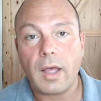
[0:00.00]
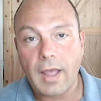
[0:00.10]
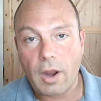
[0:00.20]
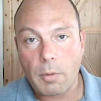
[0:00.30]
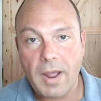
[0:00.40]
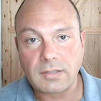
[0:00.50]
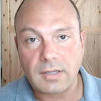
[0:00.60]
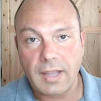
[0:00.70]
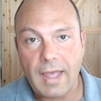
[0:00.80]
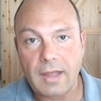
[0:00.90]
a
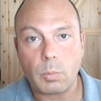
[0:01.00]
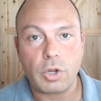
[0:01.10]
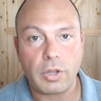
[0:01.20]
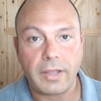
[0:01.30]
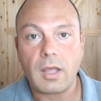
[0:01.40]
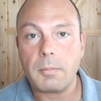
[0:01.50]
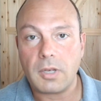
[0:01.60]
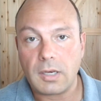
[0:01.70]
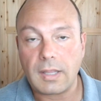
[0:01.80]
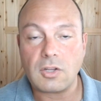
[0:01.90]
chiropractic ad where you're like, come
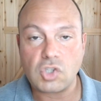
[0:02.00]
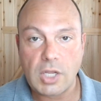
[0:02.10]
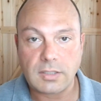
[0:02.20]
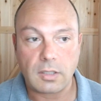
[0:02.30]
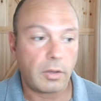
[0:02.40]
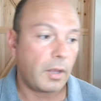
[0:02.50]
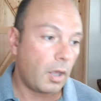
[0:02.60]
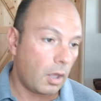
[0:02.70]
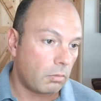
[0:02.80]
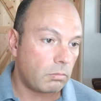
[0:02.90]
in and get adjusted. They're like,
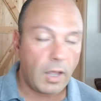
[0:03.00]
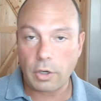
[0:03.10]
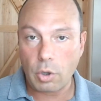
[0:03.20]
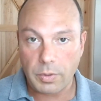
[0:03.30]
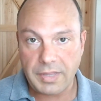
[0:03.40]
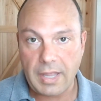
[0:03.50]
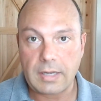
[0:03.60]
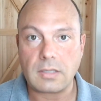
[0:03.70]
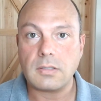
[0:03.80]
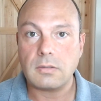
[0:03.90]
oh, I know what that
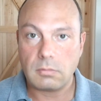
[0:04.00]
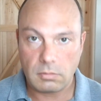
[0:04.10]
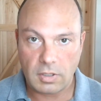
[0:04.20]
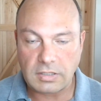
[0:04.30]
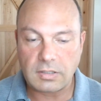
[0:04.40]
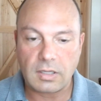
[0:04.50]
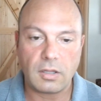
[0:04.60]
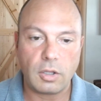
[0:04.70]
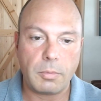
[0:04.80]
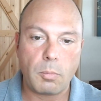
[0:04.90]
is. It's a
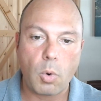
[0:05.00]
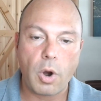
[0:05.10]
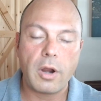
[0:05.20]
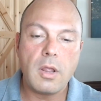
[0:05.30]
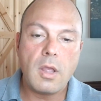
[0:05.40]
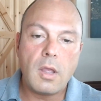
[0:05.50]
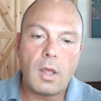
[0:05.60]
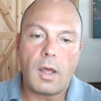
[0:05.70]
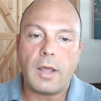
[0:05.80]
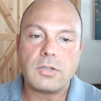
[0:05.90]
little bit more
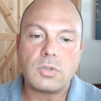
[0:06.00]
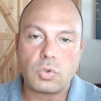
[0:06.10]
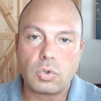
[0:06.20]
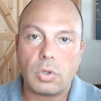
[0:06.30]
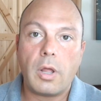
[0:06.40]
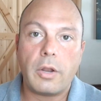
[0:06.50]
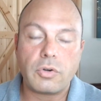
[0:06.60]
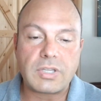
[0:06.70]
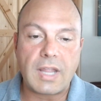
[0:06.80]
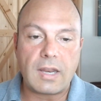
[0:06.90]
social
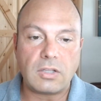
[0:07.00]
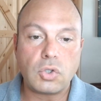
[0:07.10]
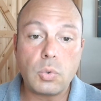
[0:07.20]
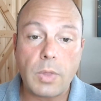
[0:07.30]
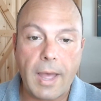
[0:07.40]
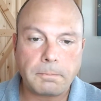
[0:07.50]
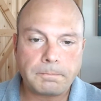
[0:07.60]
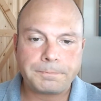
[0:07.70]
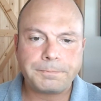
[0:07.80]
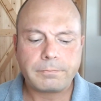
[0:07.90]
understanding to that.
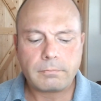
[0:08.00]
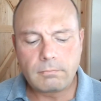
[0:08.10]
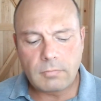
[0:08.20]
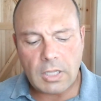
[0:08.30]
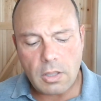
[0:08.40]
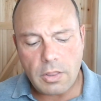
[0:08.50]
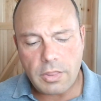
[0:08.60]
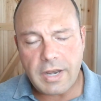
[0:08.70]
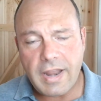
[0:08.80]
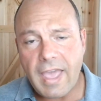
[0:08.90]

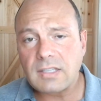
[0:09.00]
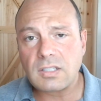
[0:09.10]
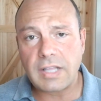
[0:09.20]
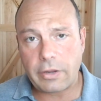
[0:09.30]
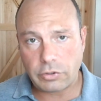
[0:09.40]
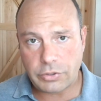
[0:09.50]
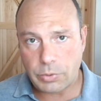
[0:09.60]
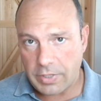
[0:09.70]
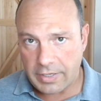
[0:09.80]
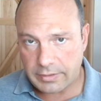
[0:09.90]
The next layer
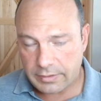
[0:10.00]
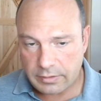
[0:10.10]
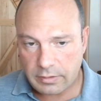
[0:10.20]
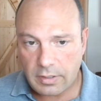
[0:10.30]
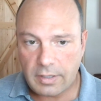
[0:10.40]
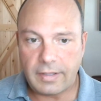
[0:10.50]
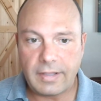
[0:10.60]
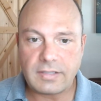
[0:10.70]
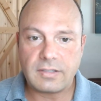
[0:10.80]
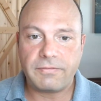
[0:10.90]
to this
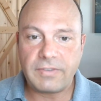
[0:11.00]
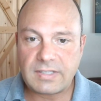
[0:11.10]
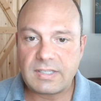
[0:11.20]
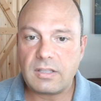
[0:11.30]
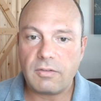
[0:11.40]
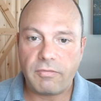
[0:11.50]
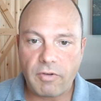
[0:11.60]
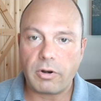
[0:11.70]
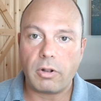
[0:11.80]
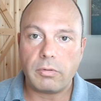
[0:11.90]
is fixing the
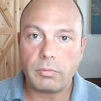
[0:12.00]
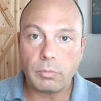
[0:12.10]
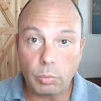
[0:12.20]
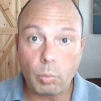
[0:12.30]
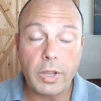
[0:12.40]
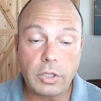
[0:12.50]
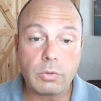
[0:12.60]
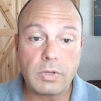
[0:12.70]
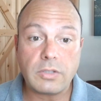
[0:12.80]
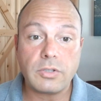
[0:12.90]
funnel. What
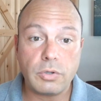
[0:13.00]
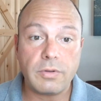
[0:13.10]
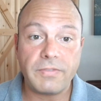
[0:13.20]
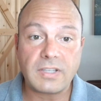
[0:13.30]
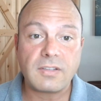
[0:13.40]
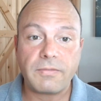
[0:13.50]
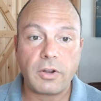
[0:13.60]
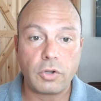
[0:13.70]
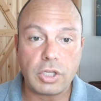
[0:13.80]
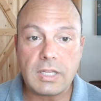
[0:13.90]
you need to do to fix the
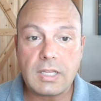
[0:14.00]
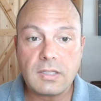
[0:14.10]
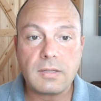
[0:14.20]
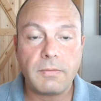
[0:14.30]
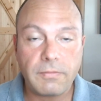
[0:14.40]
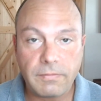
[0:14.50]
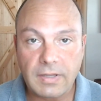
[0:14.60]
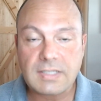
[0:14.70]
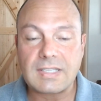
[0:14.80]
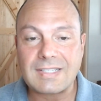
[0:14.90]
funnel. You need to
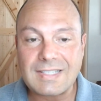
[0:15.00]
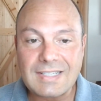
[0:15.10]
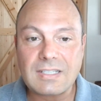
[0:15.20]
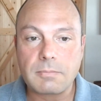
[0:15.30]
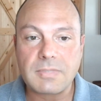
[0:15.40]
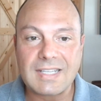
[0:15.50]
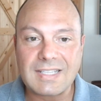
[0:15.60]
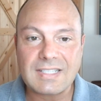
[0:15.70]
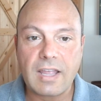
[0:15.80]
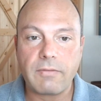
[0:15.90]
fix the systems
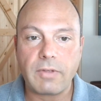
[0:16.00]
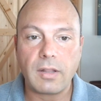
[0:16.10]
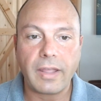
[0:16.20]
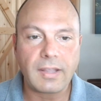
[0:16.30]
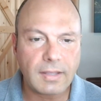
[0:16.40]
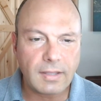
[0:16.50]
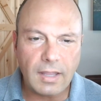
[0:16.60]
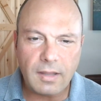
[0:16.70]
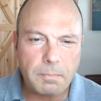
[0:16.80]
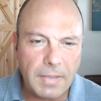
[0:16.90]
inside of it. Like,
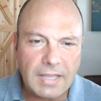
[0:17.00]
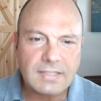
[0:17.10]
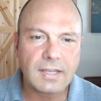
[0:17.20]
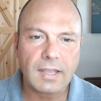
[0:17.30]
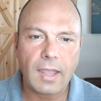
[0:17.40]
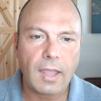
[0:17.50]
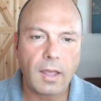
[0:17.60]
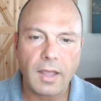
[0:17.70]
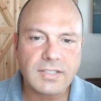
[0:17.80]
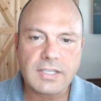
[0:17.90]
get a basic
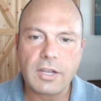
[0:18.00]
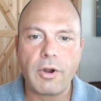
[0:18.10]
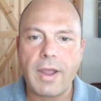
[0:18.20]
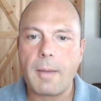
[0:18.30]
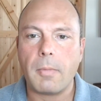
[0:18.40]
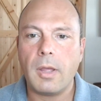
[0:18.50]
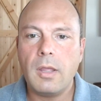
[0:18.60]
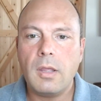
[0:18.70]
CRM,